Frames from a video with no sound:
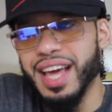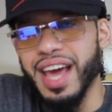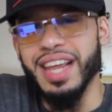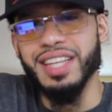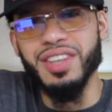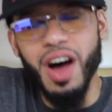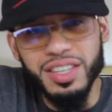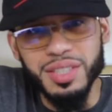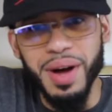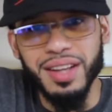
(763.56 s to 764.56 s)
And he
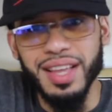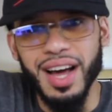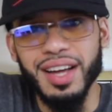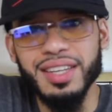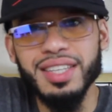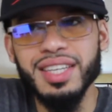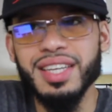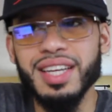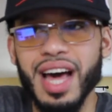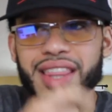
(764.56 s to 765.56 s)
talks about that.
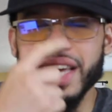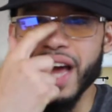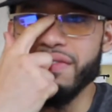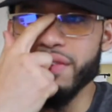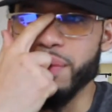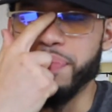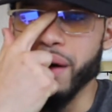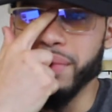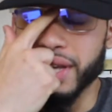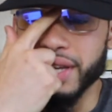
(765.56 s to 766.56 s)
I think every
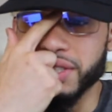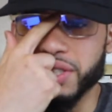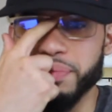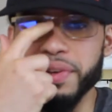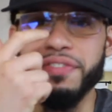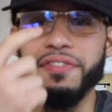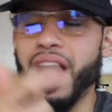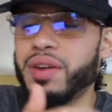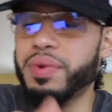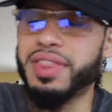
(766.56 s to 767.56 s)
Republican should be
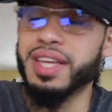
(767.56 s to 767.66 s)
fine with